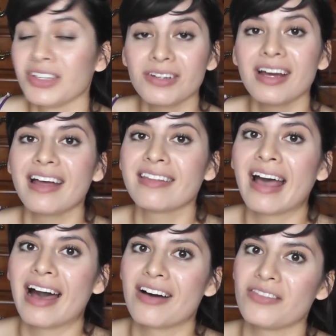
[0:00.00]
You guys
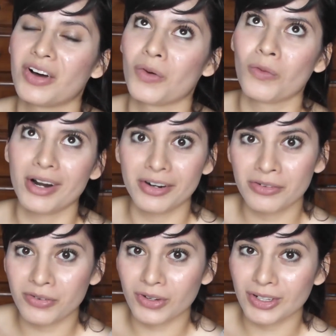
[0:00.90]
have a
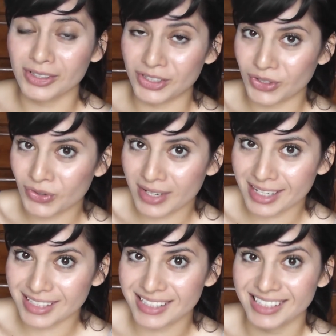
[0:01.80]
wonderful 2
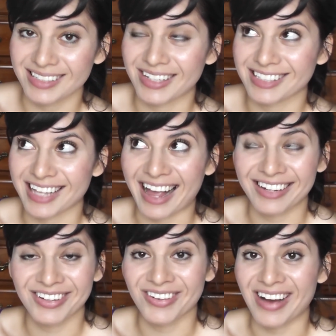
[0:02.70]
weeks, because
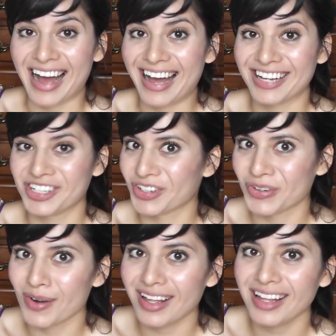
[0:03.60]
I know I
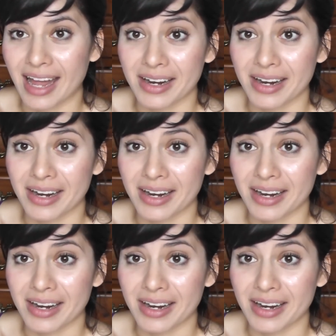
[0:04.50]
sure will.